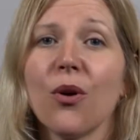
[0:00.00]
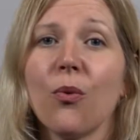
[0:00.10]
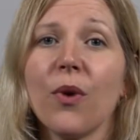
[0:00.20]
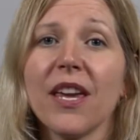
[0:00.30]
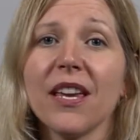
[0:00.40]

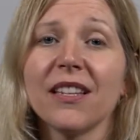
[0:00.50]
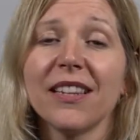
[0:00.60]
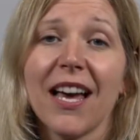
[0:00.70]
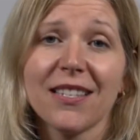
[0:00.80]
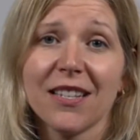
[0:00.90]
We
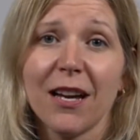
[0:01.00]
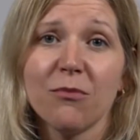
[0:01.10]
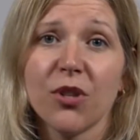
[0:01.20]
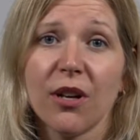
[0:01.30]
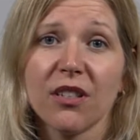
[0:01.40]
last time
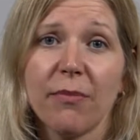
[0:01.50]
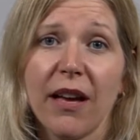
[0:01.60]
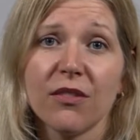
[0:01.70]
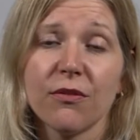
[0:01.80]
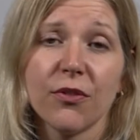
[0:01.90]
talked
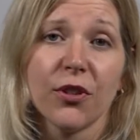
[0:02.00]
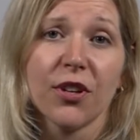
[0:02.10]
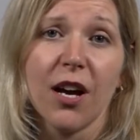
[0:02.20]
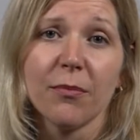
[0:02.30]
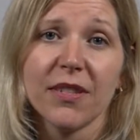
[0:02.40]
about deferred
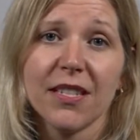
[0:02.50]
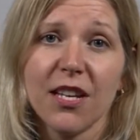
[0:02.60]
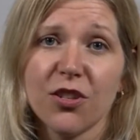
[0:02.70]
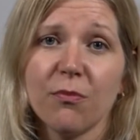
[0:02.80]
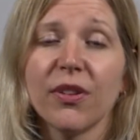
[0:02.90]

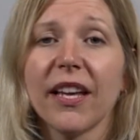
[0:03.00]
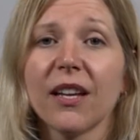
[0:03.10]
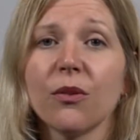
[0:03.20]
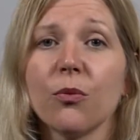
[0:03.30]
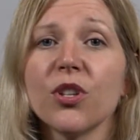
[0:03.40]
compensation plan,
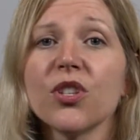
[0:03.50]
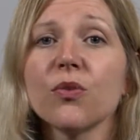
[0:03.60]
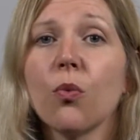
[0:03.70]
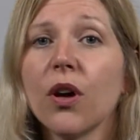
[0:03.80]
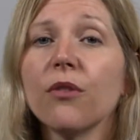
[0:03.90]
which is
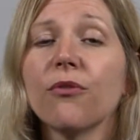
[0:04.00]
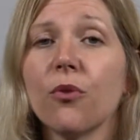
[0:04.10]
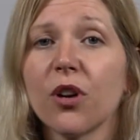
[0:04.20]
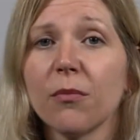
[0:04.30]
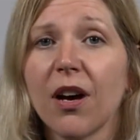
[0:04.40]
one
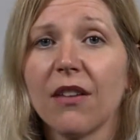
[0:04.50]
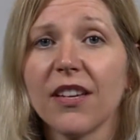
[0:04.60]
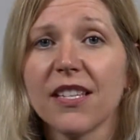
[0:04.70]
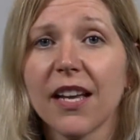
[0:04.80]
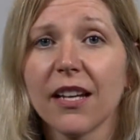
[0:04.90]
form of
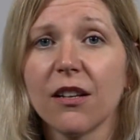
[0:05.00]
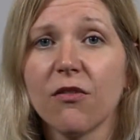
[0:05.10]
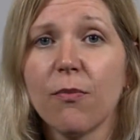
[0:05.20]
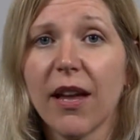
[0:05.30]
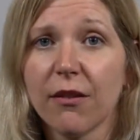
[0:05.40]

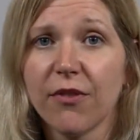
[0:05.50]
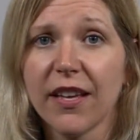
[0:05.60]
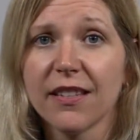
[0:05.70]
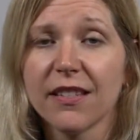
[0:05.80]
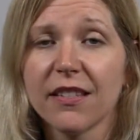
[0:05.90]
executive
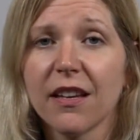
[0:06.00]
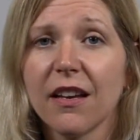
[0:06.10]
benefits.